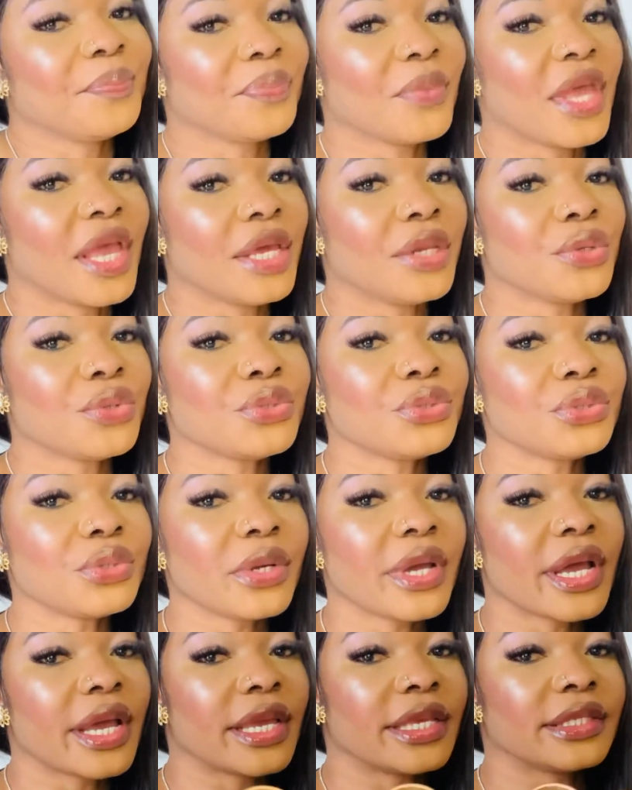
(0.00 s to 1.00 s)
And also
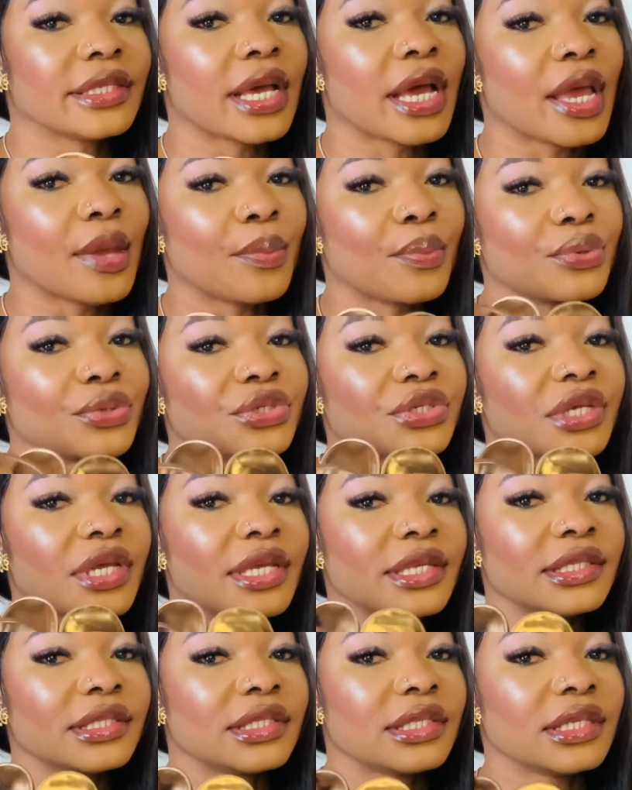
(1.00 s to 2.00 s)
guys, I
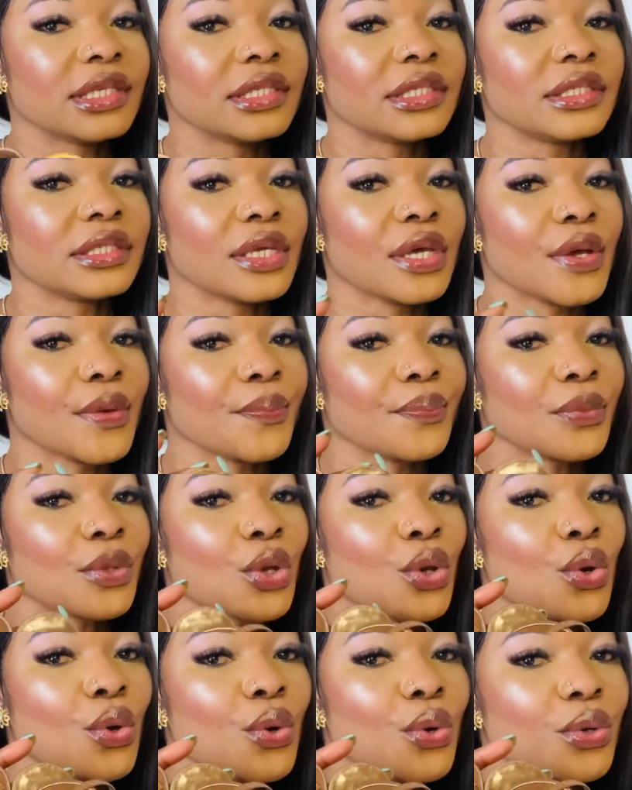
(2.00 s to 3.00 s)
purchased this
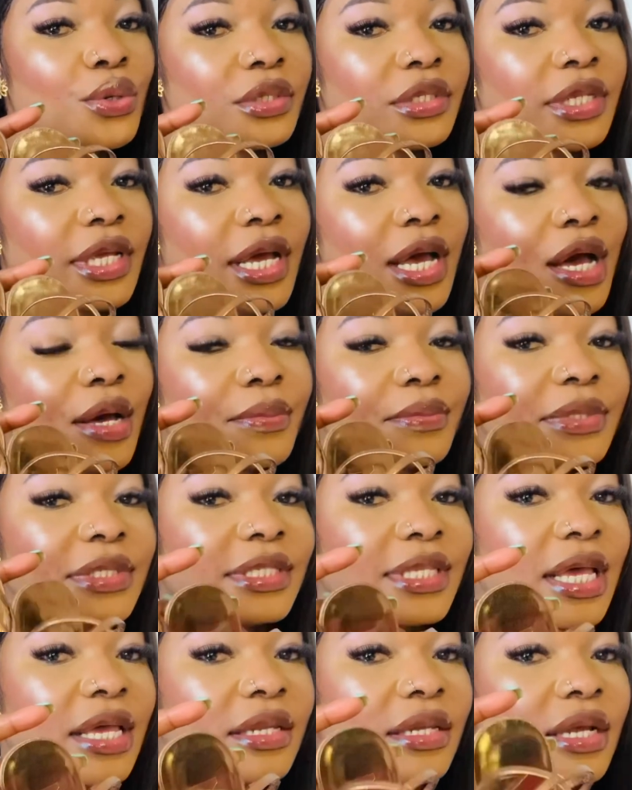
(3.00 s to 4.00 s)
gold
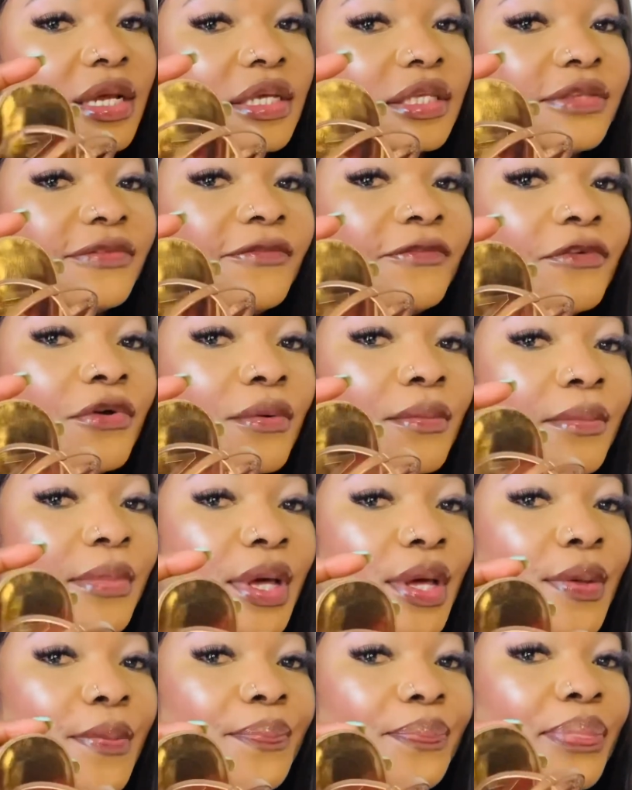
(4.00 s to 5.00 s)
sandals from
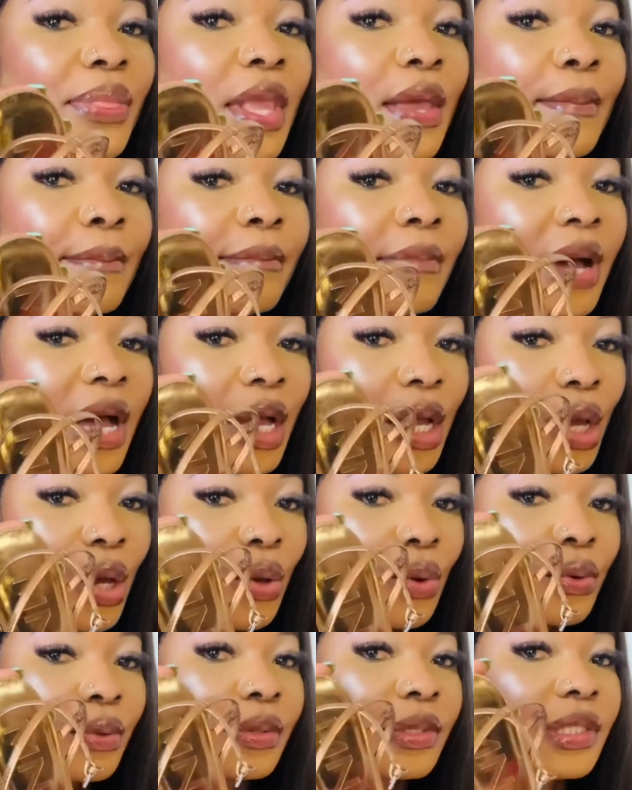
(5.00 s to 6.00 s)

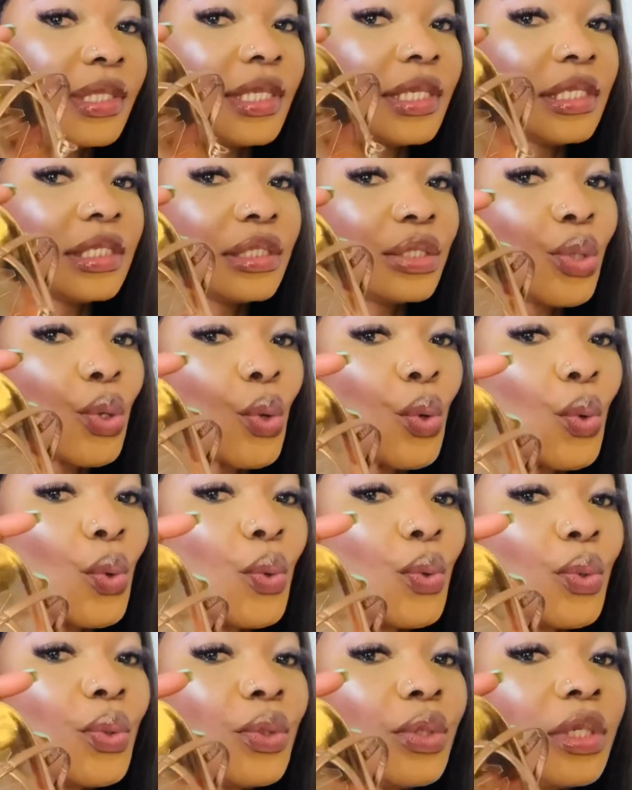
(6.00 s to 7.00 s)
Mango. This
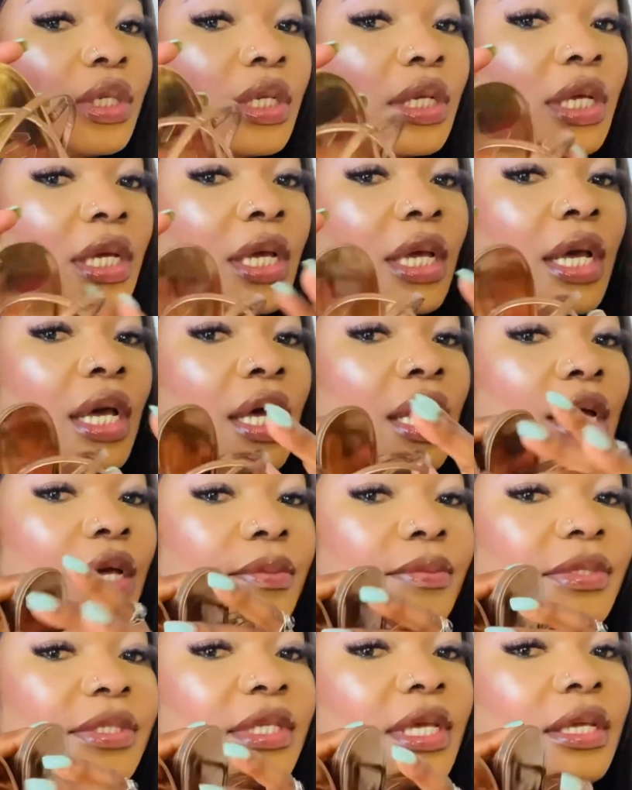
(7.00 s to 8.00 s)
gold
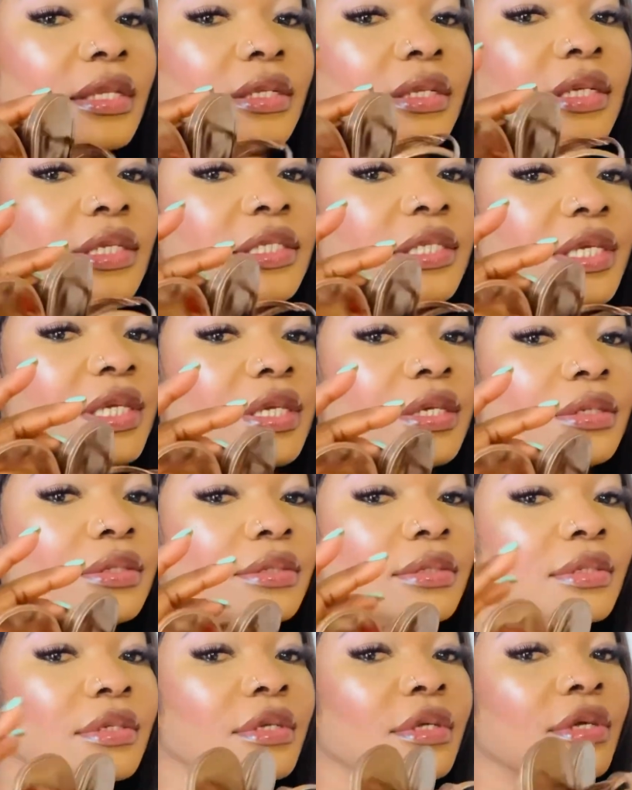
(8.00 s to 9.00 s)
sandals here
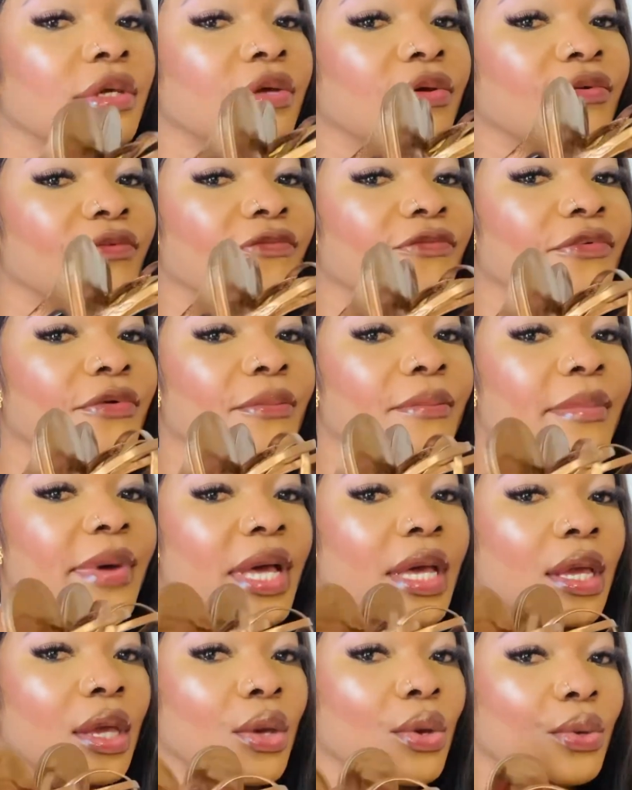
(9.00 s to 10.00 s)
from
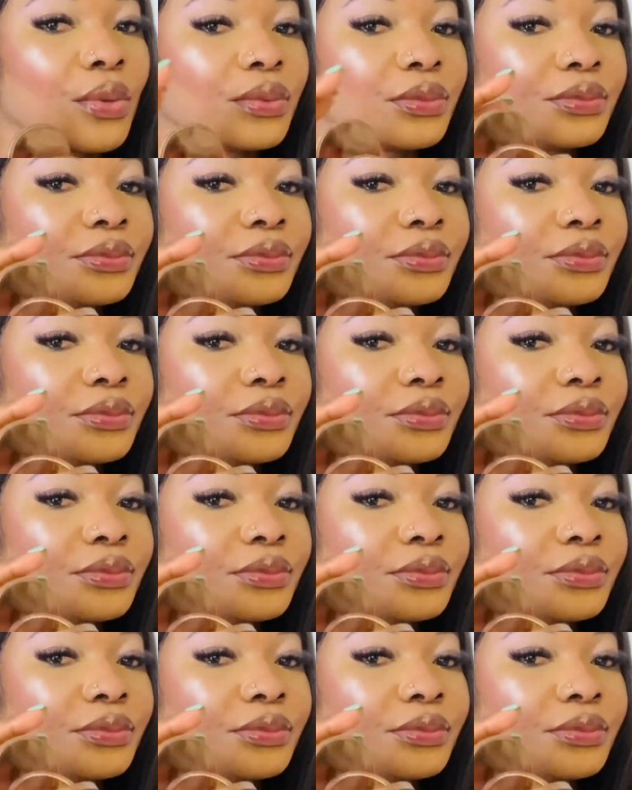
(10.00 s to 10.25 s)
Mango.